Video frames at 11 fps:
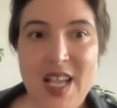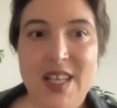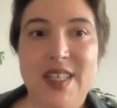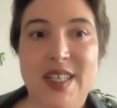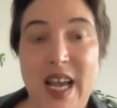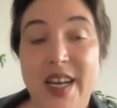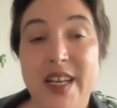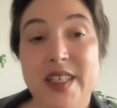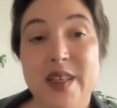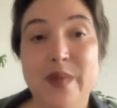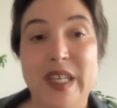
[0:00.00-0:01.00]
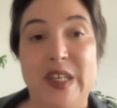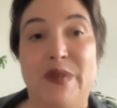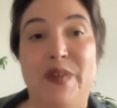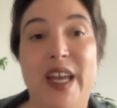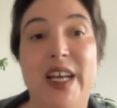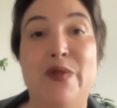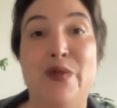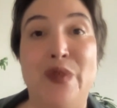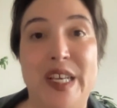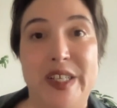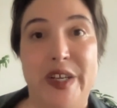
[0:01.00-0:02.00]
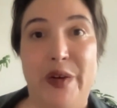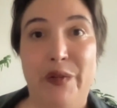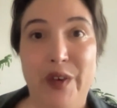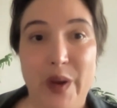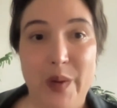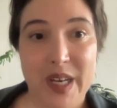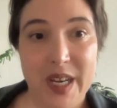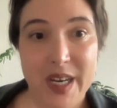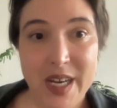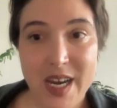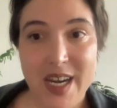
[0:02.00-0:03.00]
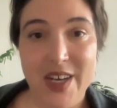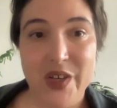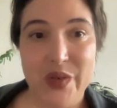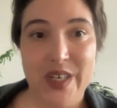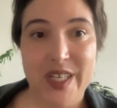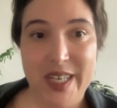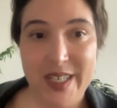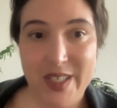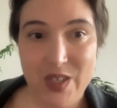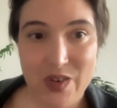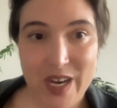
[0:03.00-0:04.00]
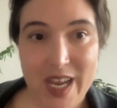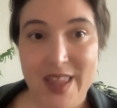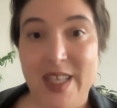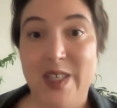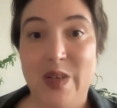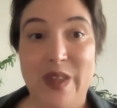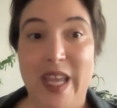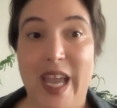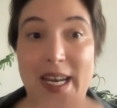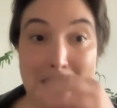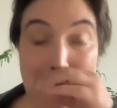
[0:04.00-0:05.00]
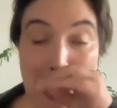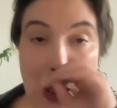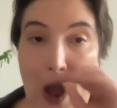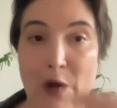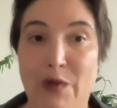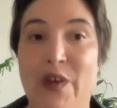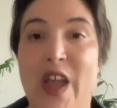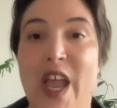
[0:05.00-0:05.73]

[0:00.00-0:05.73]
Zionism is a fairly recent phenomenon in Jewish history. The idea of